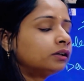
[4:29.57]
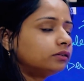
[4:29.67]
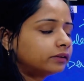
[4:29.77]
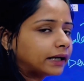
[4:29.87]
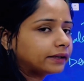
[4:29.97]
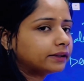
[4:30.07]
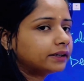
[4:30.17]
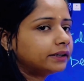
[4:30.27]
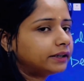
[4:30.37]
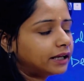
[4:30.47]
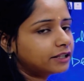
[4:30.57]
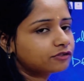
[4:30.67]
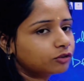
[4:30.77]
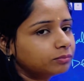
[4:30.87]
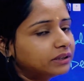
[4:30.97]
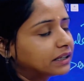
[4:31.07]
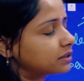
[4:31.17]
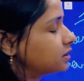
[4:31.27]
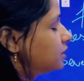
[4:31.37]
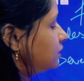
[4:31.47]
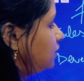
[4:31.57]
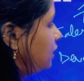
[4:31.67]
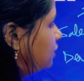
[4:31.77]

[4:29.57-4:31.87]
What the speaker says: to get the details from the external